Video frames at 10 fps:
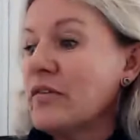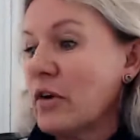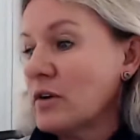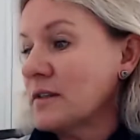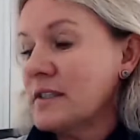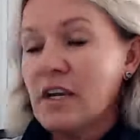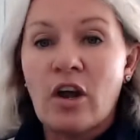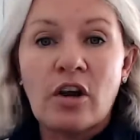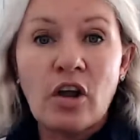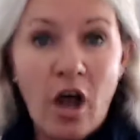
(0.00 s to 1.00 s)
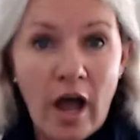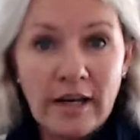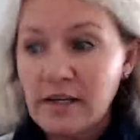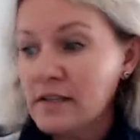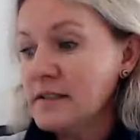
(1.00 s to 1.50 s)
focusing on
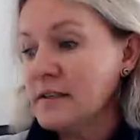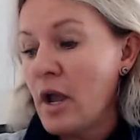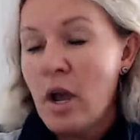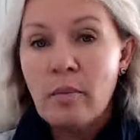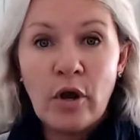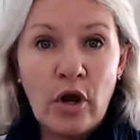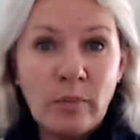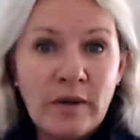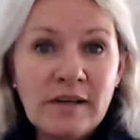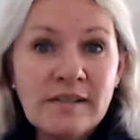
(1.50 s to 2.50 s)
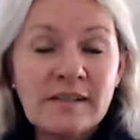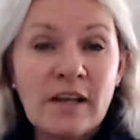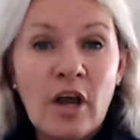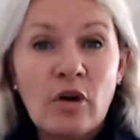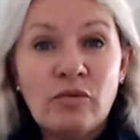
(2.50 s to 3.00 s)
kindness, purpose,
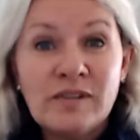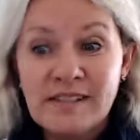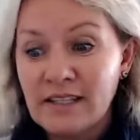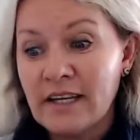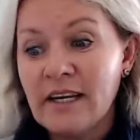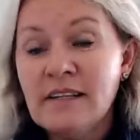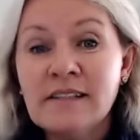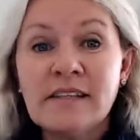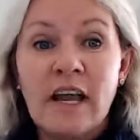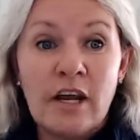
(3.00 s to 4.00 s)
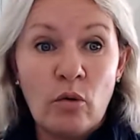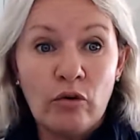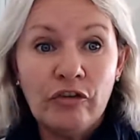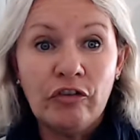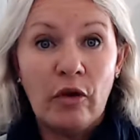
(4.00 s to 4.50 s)
resilience, and
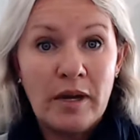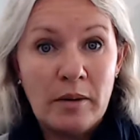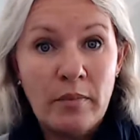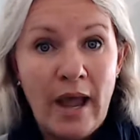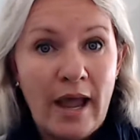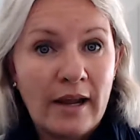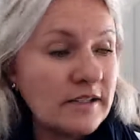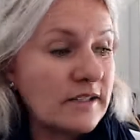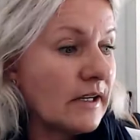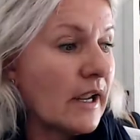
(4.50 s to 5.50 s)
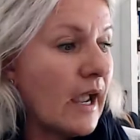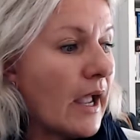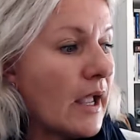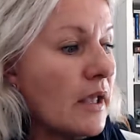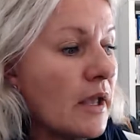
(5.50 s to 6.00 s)
also impact,
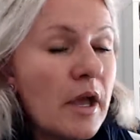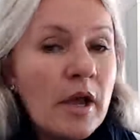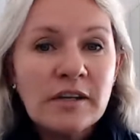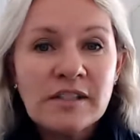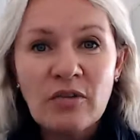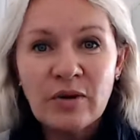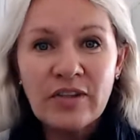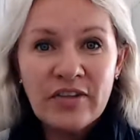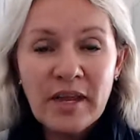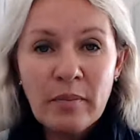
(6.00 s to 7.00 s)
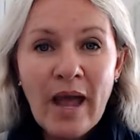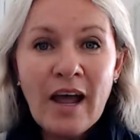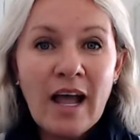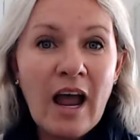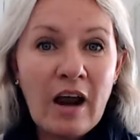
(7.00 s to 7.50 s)
okay? So if we think about
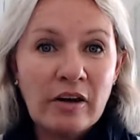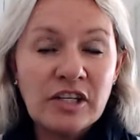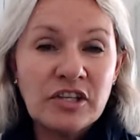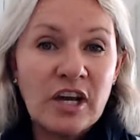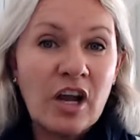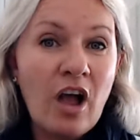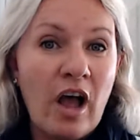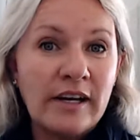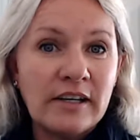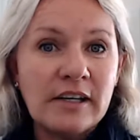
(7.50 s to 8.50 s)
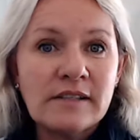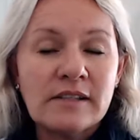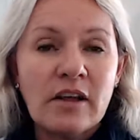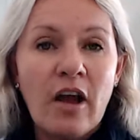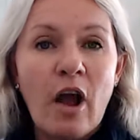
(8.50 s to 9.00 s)
courage and
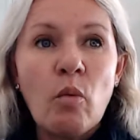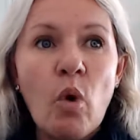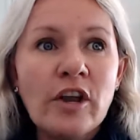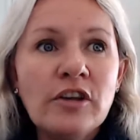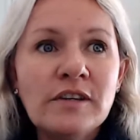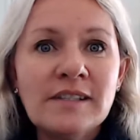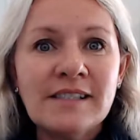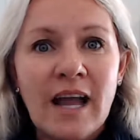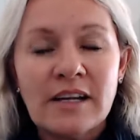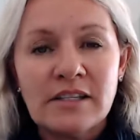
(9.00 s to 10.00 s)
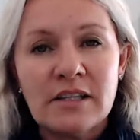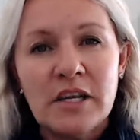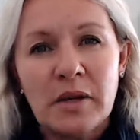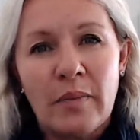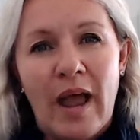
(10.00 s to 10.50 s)
kindness, I want you to start to
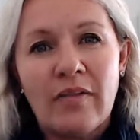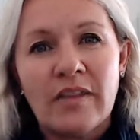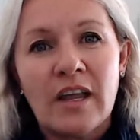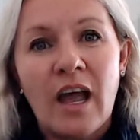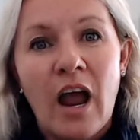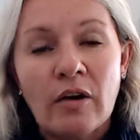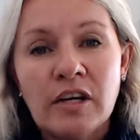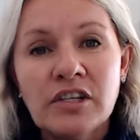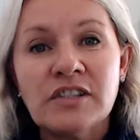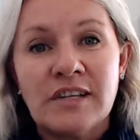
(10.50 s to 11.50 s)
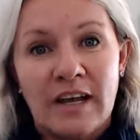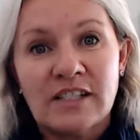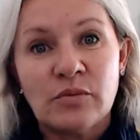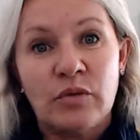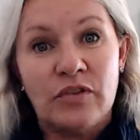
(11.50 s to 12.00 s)
think about that courage
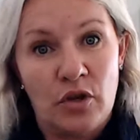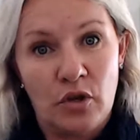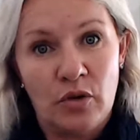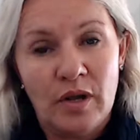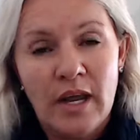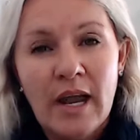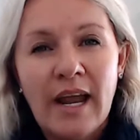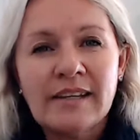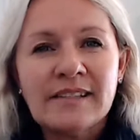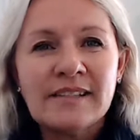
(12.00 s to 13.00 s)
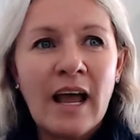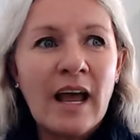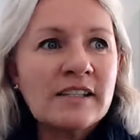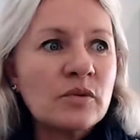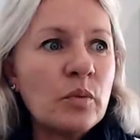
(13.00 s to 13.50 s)
starts with you. It
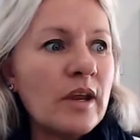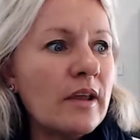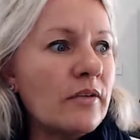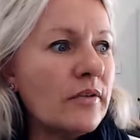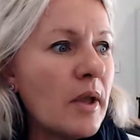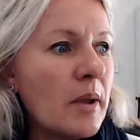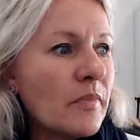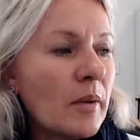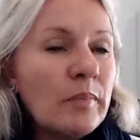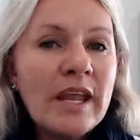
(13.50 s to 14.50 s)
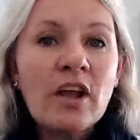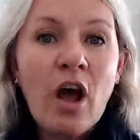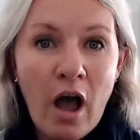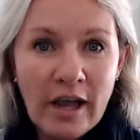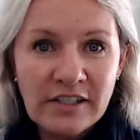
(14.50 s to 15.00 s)
starts with being
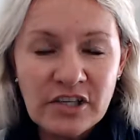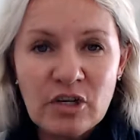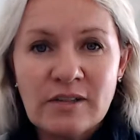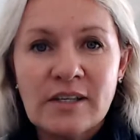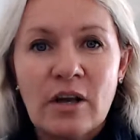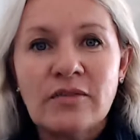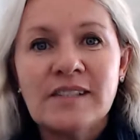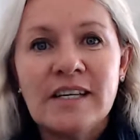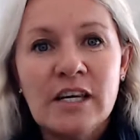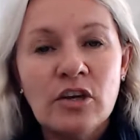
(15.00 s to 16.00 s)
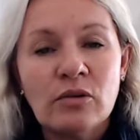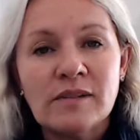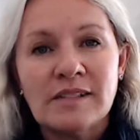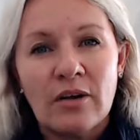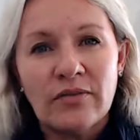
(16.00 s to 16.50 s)
kind to yourself, seeing
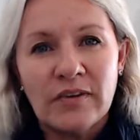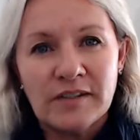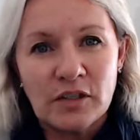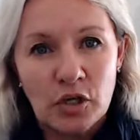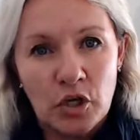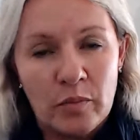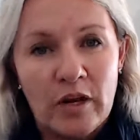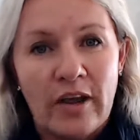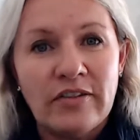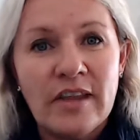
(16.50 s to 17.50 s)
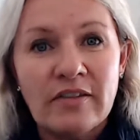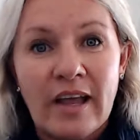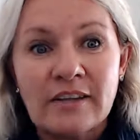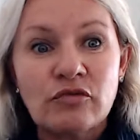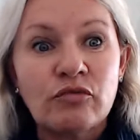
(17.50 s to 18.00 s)
yourself as human. I think
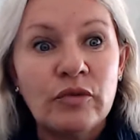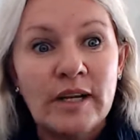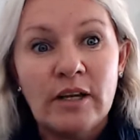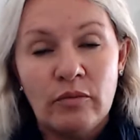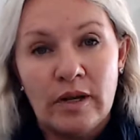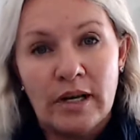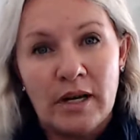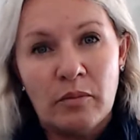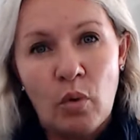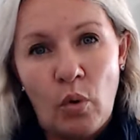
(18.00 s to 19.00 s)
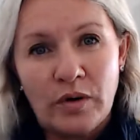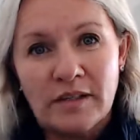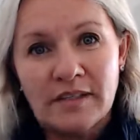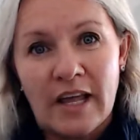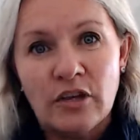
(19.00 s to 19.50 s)
that's really, really
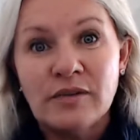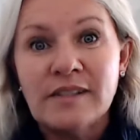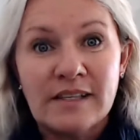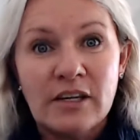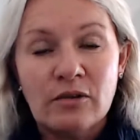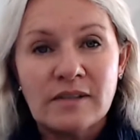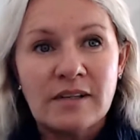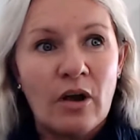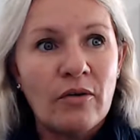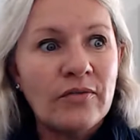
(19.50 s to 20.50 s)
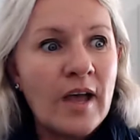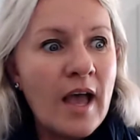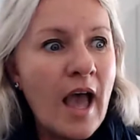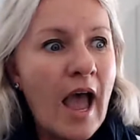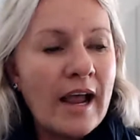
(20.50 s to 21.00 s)
important, that you see yourself
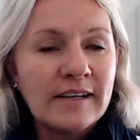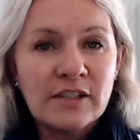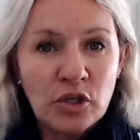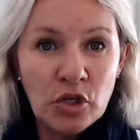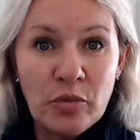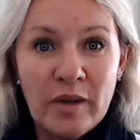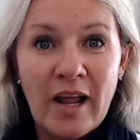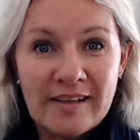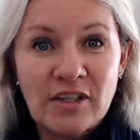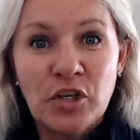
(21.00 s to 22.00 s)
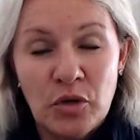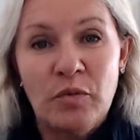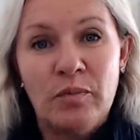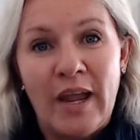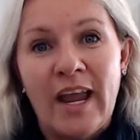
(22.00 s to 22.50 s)
as human, as a
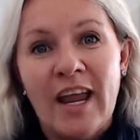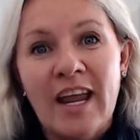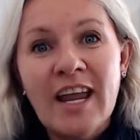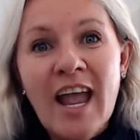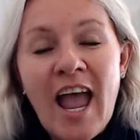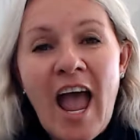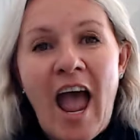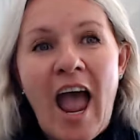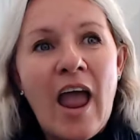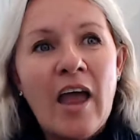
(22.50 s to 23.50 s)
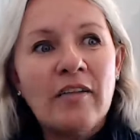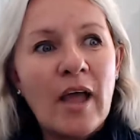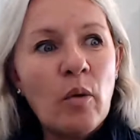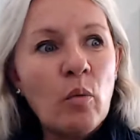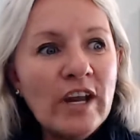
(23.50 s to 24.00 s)
human being, and
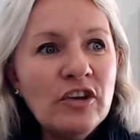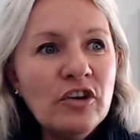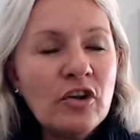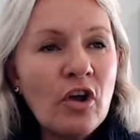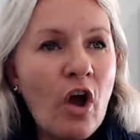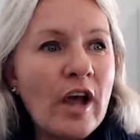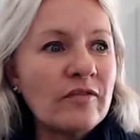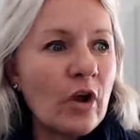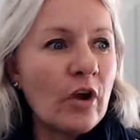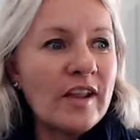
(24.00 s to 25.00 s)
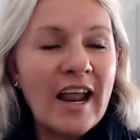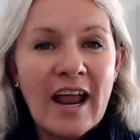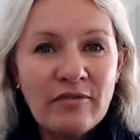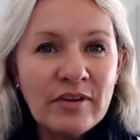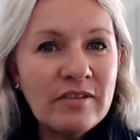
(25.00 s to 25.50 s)
that when you kind of go that
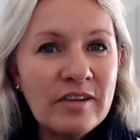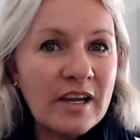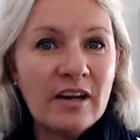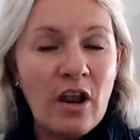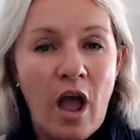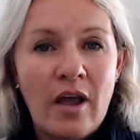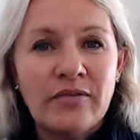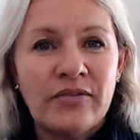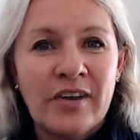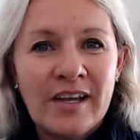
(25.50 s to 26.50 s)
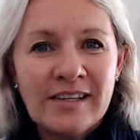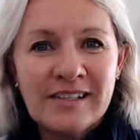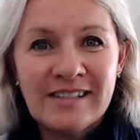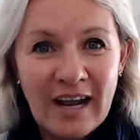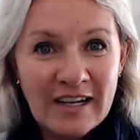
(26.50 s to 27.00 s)
everything in life
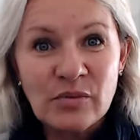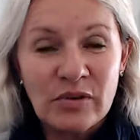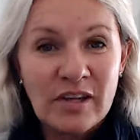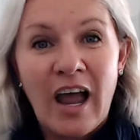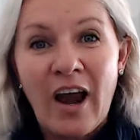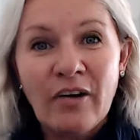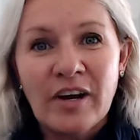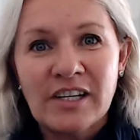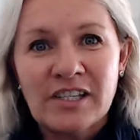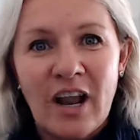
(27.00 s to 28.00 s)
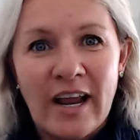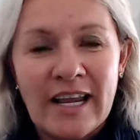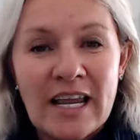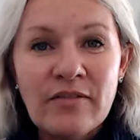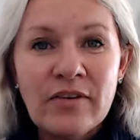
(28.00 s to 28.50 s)
starts with courage, like
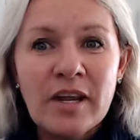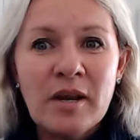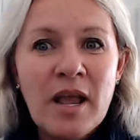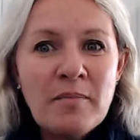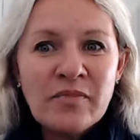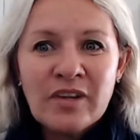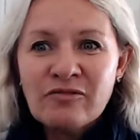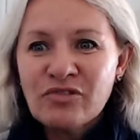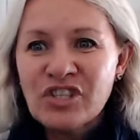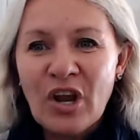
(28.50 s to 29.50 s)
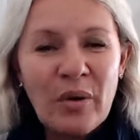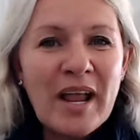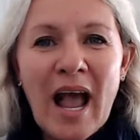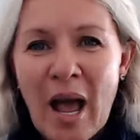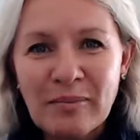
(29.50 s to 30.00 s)
even showing
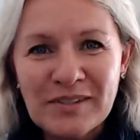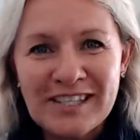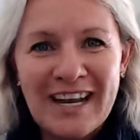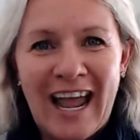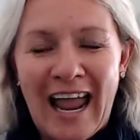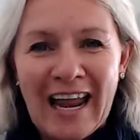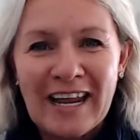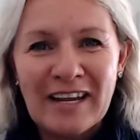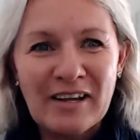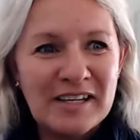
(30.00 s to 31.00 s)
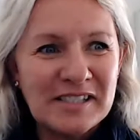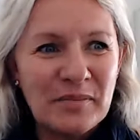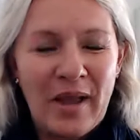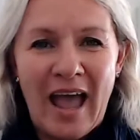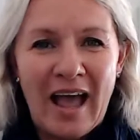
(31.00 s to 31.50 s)
up today is
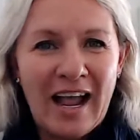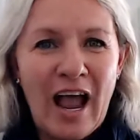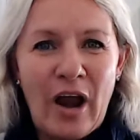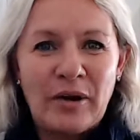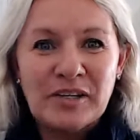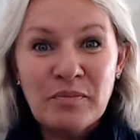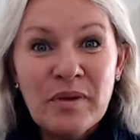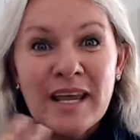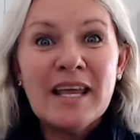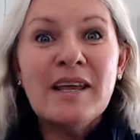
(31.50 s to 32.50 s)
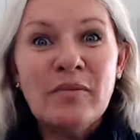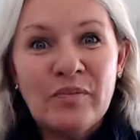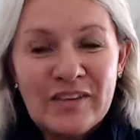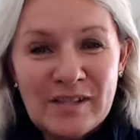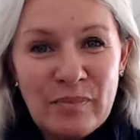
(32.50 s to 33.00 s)
about courage. Me
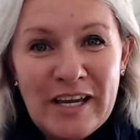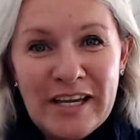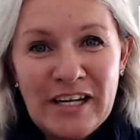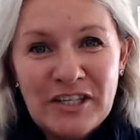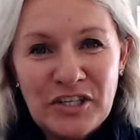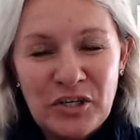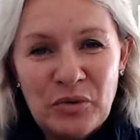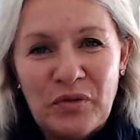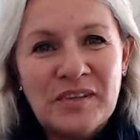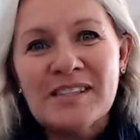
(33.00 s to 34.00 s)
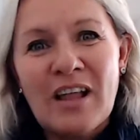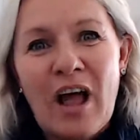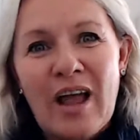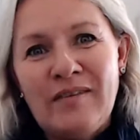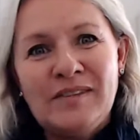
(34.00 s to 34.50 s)
speaking to you on this
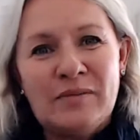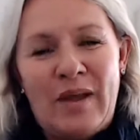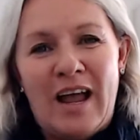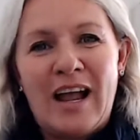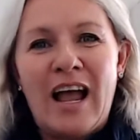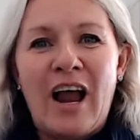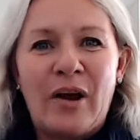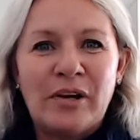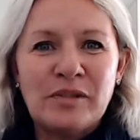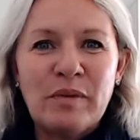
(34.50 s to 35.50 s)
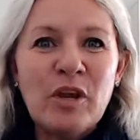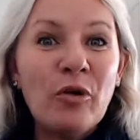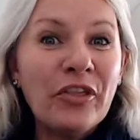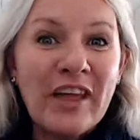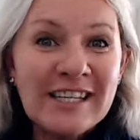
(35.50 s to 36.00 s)
live is about courage. Being
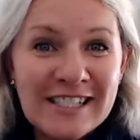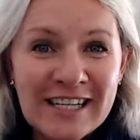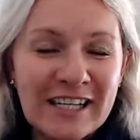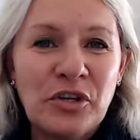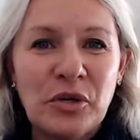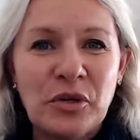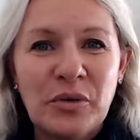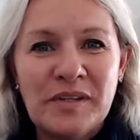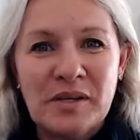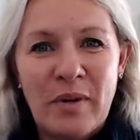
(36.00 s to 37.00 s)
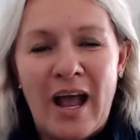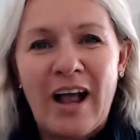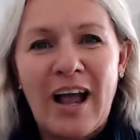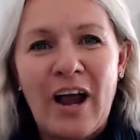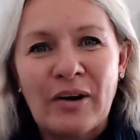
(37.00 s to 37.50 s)
authentically you is about
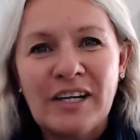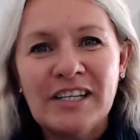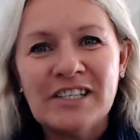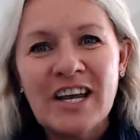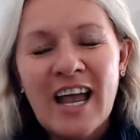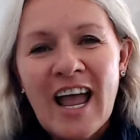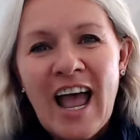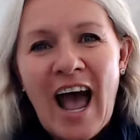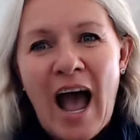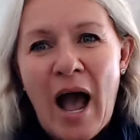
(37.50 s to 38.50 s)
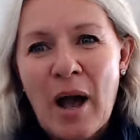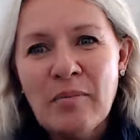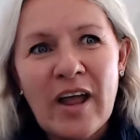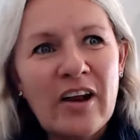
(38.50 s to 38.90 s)
courage. And